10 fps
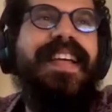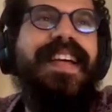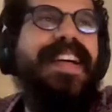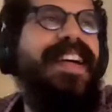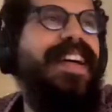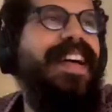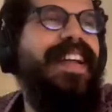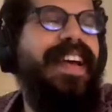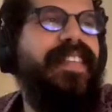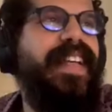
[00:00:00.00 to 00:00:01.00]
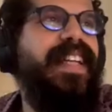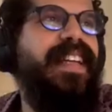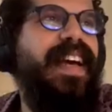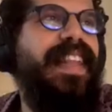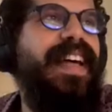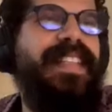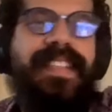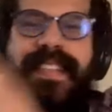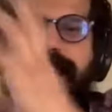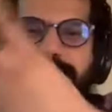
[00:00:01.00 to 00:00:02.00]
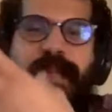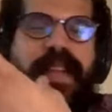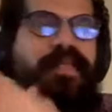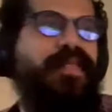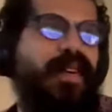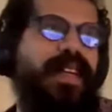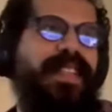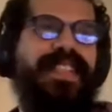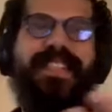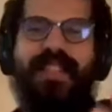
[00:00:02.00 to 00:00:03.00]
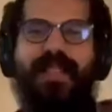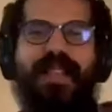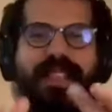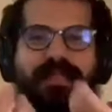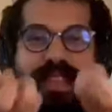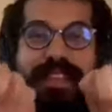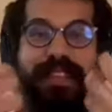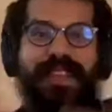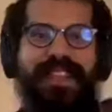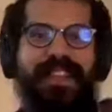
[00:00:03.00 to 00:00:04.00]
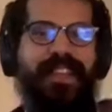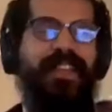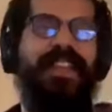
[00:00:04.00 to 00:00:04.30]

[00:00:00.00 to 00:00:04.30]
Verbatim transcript: Uh, and I really like that metaphor. It's it's, it's visceral, you know.